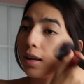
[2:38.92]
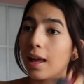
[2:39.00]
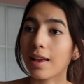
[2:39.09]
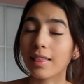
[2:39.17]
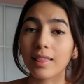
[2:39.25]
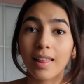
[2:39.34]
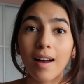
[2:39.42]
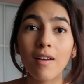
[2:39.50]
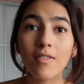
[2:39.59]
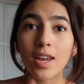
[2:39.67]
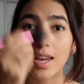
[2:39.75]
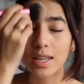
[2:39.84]
and I
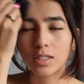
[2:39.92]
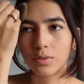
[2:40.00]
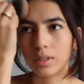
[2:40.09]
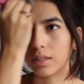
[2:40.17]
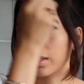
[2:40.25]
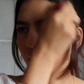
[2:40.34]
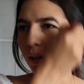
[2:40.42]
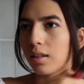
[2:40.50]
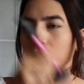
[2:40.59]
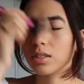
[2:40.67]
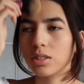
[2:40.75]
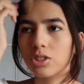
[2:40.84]
love it. It's really good and
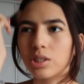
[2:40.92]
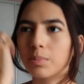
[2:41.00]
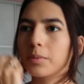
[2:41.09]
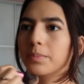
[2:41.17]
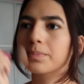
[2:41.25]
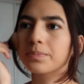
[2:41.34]
it's cheap.